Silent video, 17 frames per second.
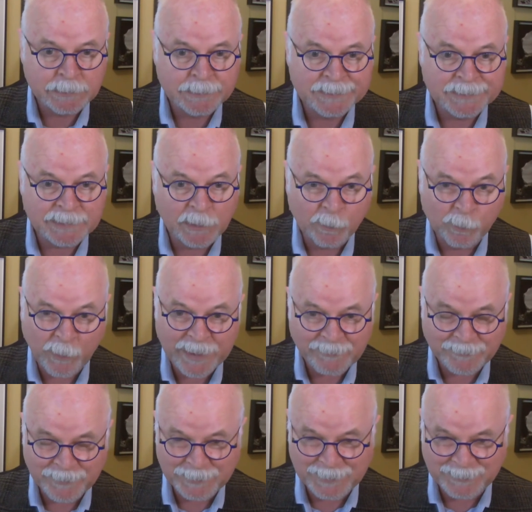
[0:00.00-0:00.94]
So right
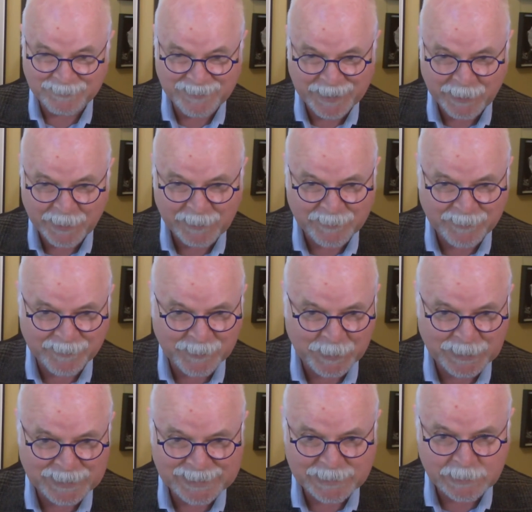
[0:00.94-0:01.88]
from the very
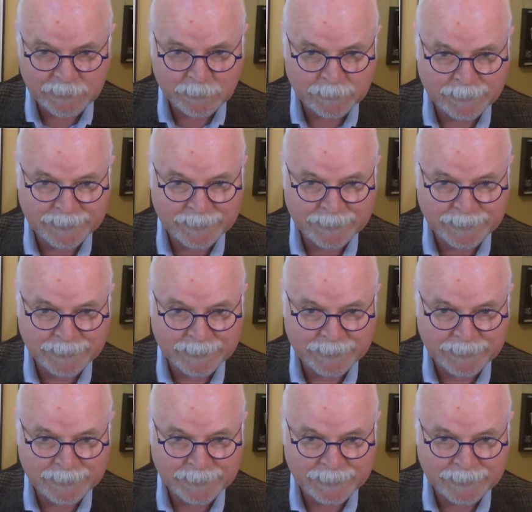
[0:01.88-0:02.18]
first